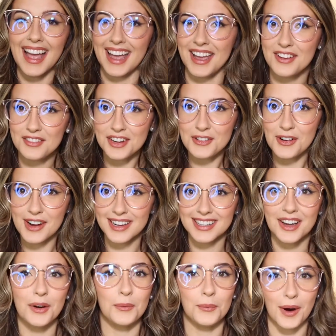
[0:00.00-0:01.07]
Hey
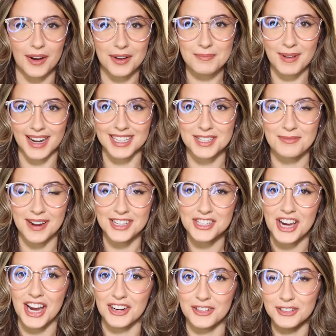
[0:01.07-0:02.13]
everyone, welcome back to my
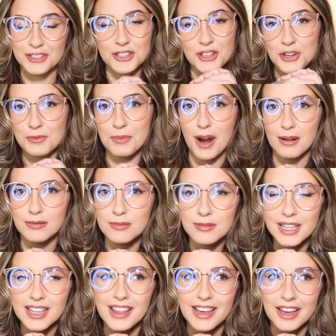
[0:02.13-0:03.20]
channel. So you're
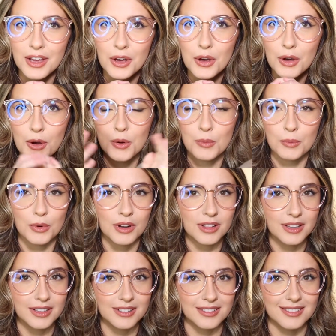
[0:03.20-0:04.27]
probably like,
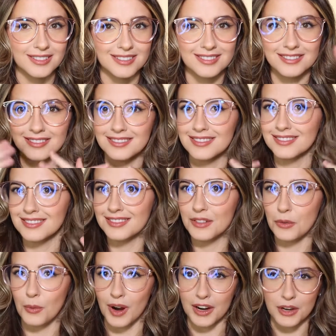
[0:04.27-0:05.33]
Brooklyn,
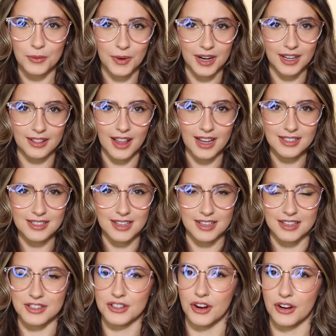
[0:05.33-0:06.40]
why are you wearing
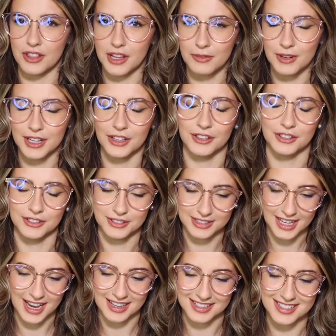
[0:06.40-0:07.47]
glasses? Are they real?
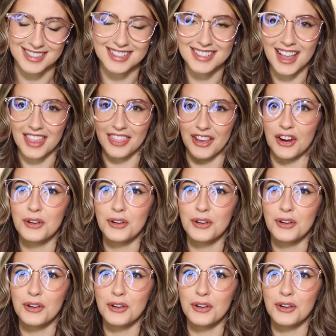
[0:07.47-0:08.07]
Yes, they